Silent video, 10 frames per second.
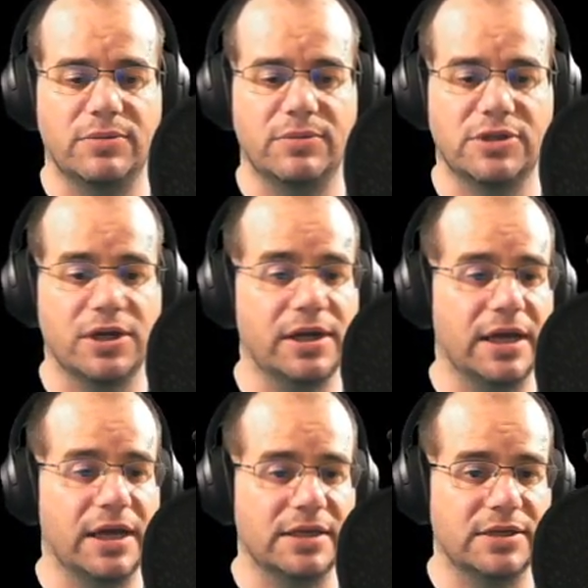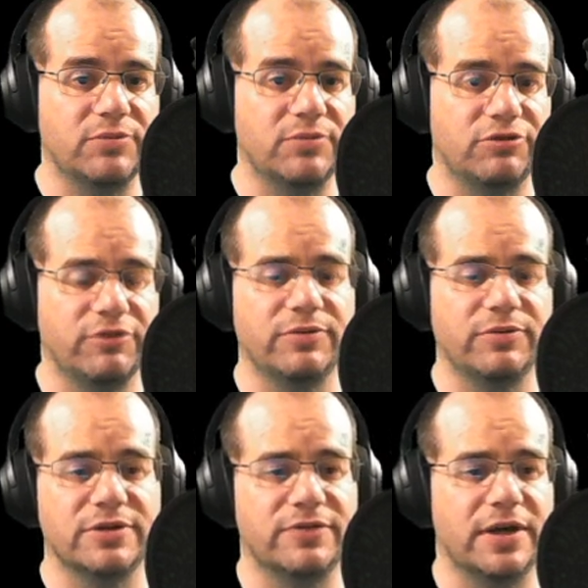certainly has an
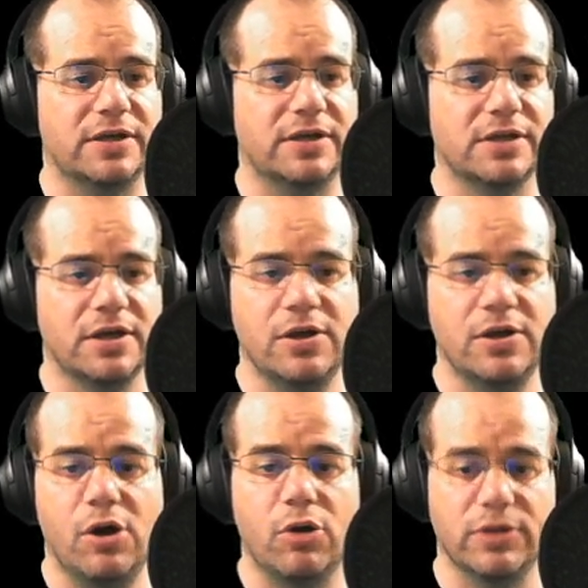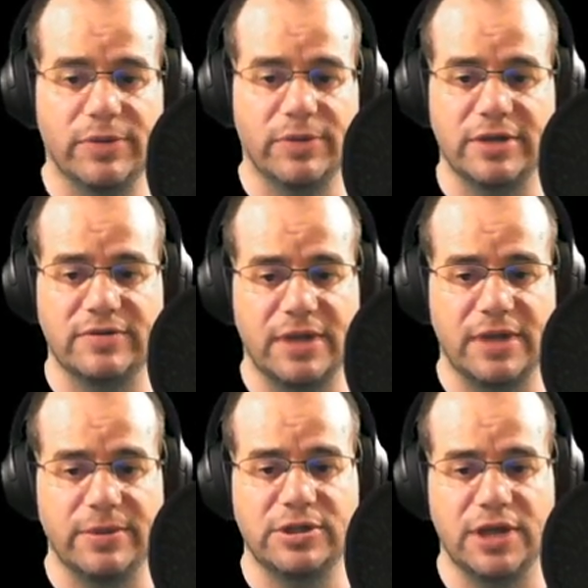improvement effect on the amount of
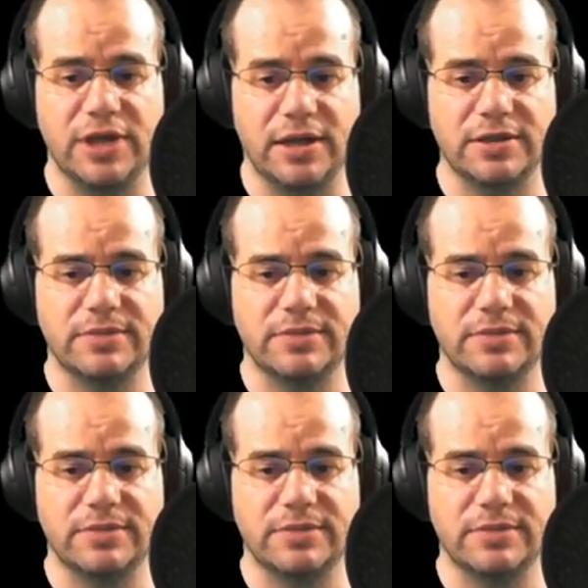damage dealt.